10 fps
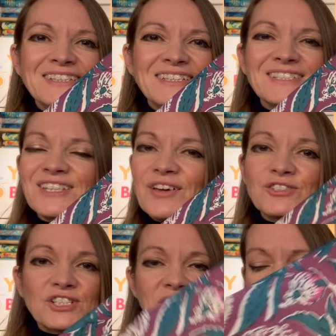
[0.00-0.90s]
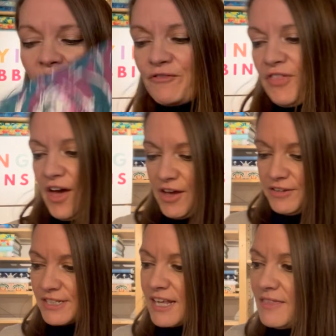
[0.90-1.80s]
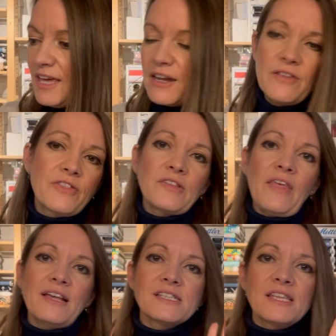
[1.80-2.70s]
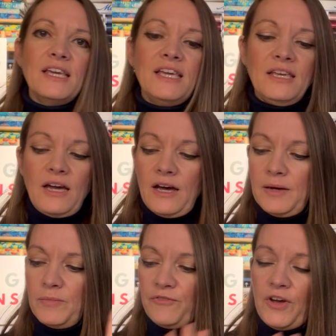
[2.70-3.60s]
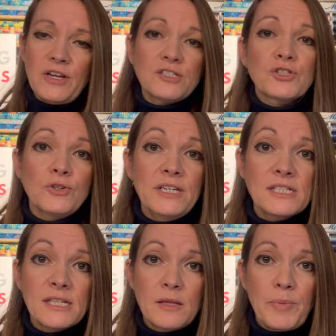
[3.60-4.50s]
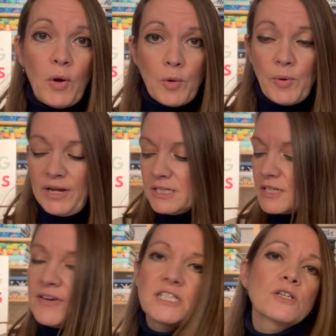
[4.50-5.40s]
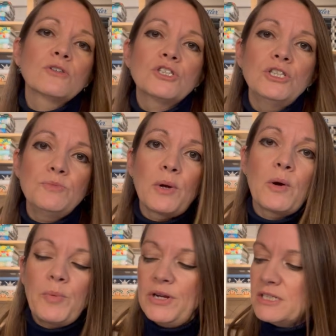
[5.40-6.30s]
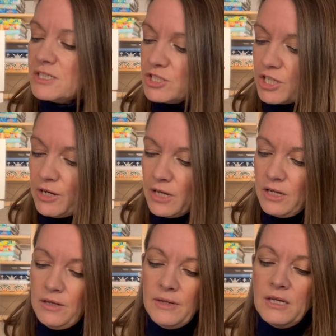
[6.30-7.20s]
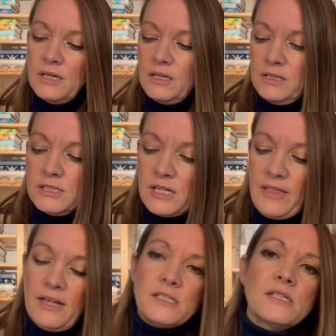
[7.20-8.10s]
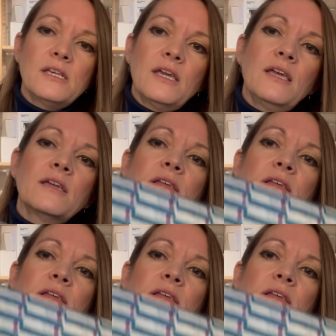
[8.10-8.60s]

So just love those. And then so that's the first choice in the block prints. I've actually got 2 block prints to show you. So that's the